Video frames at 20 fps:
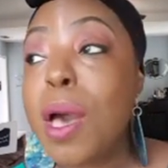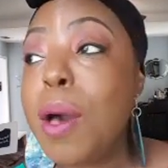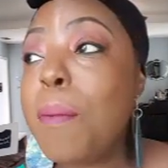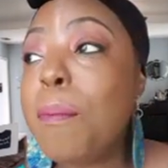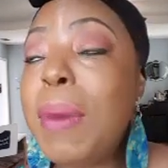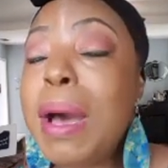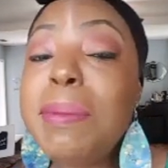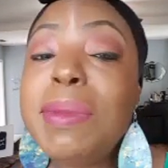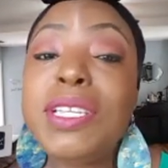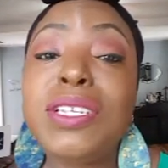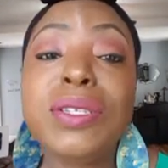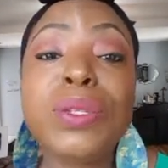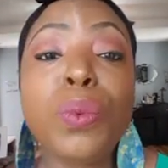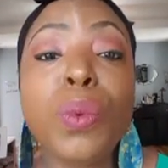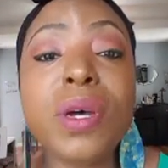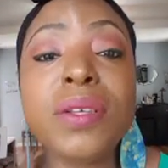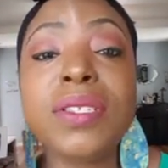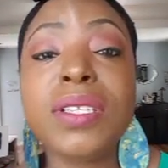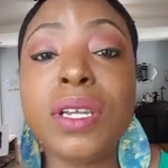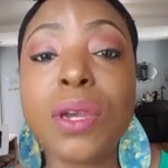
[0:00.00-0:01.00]
Mommy just
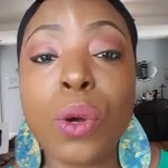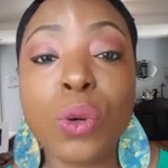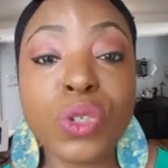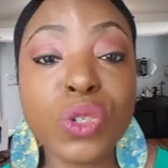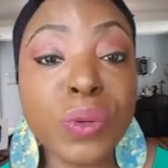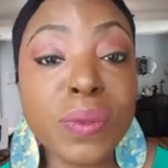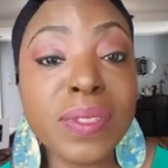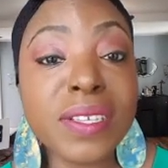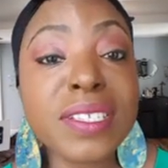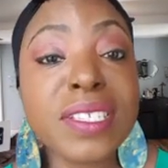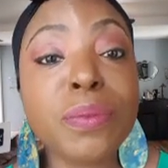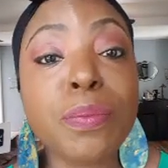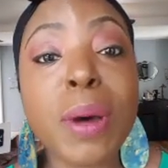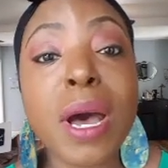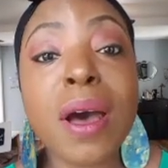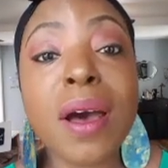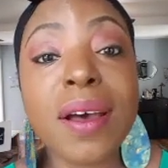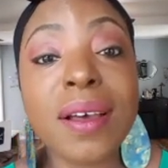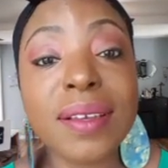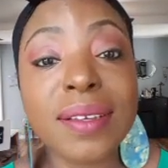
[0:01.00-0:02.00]
wants to go to the
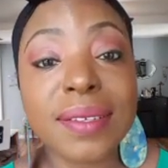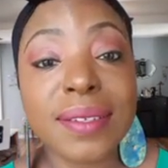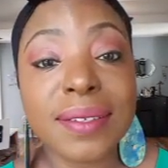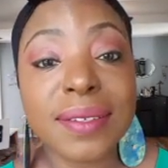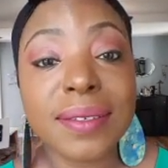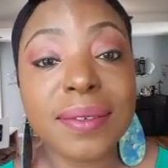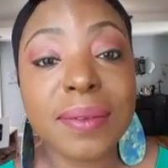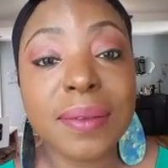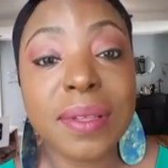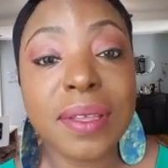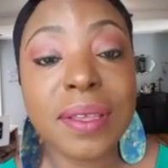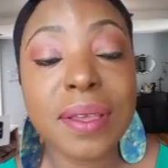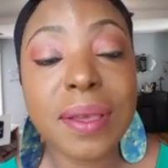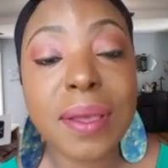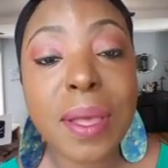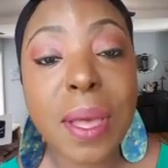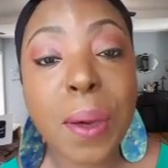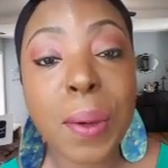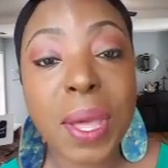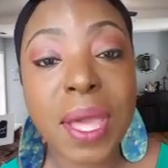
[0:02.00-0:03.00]
spa.
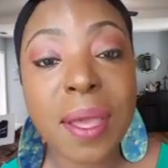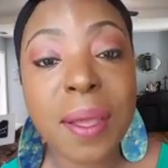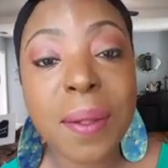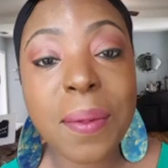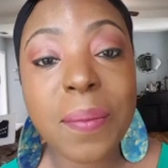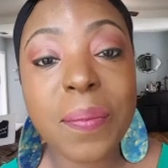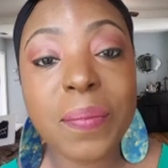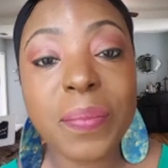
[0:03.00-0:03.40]
Okay?